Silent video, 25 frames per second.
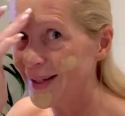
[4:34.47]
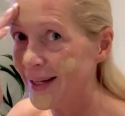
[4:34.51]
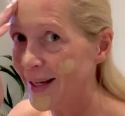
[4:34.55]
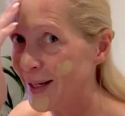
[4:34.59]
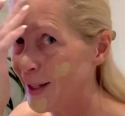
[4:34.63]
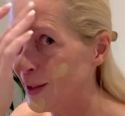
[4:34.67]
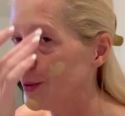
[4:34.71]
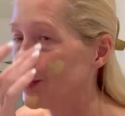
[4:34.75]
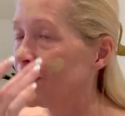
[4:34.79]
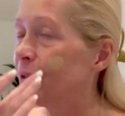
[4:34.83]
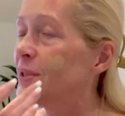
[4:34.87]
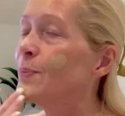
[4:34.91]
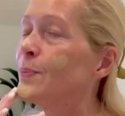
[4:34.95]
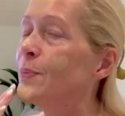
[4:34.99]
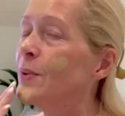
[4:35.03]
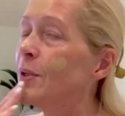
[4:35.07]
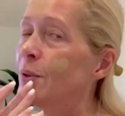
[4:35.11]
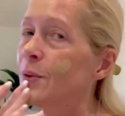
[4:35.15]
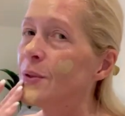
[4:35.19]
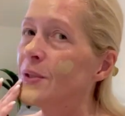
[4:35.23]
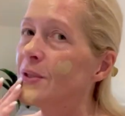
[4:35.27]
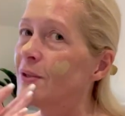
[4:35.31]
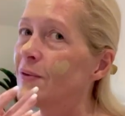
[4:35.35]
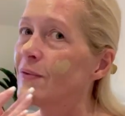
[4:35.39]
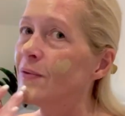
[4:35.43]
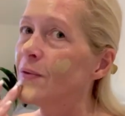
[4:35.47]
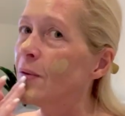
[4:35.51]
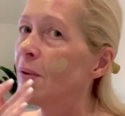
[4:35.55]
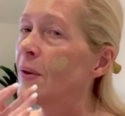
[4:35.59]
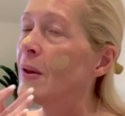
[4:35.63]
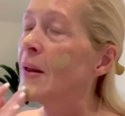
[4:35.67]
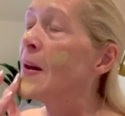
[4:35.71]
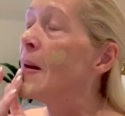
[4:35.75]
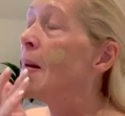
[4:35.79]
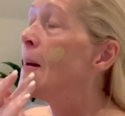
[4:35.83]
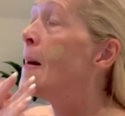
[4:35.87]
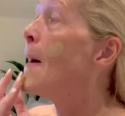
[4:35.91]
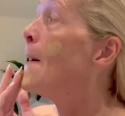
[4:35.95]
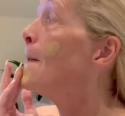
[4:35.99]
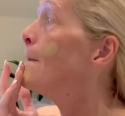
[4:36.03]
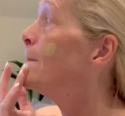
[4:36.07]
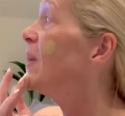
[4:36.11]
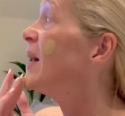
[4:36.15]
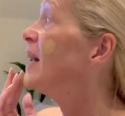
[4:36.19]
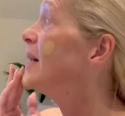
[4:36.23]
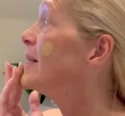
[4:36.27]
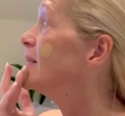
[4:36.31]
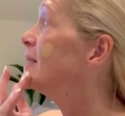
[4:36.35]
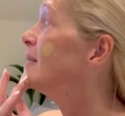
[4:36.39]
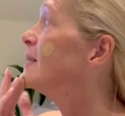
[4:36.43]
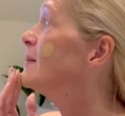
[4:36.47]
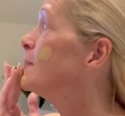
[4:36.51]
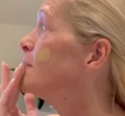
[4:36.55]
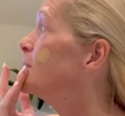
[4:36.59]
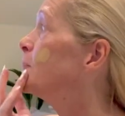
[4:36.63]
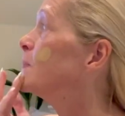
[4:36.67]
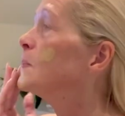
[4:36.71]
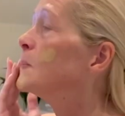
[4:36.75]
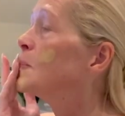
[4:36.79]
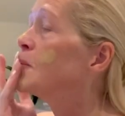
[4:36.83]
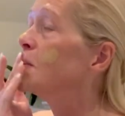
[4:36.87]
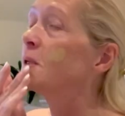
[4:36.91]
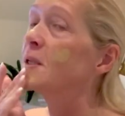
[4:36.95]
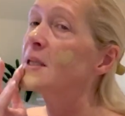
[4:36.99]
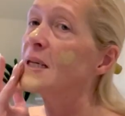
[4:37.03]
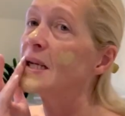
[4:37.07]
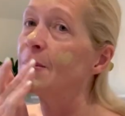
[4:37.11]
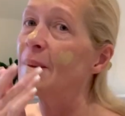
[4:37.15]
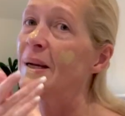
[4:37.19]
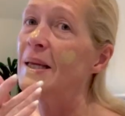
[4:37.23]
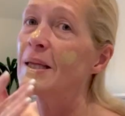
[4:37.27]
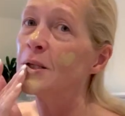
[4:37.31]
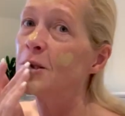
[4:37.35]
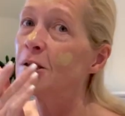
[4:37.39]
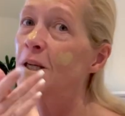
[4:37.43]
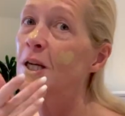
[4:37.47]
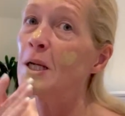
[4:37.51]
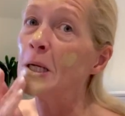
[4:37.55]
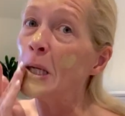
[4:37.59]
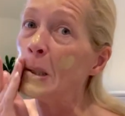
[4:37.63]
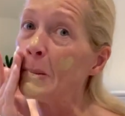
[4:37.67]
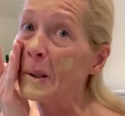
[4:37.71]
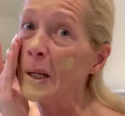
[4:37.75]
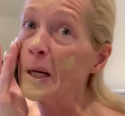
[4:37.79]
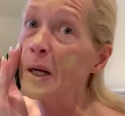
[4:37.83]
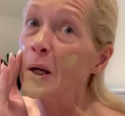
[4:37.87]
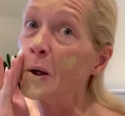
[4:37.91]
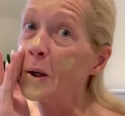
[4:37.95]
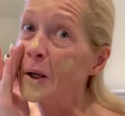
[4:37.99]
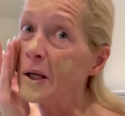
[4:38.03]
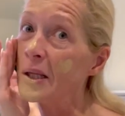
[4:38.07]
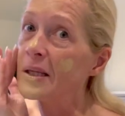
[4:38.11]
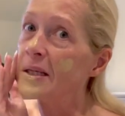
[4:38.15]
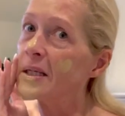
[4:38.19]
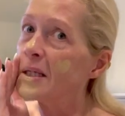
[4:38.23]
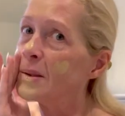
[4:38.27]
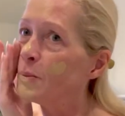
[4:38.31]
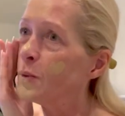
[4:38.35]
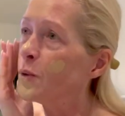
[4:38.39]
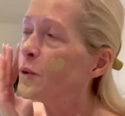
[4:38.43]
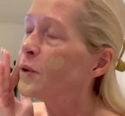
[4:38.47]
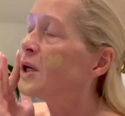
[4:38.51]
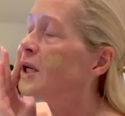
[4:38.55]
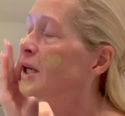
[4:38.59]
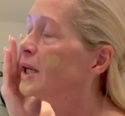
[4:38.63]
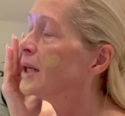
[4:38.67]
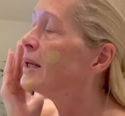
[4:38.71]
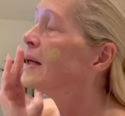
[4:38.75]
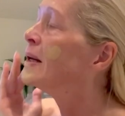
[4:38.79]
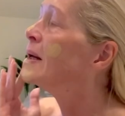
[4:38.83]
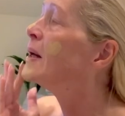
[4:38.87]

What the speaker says: It looks beautiful, but it's going to make the journey a bit longer this morning,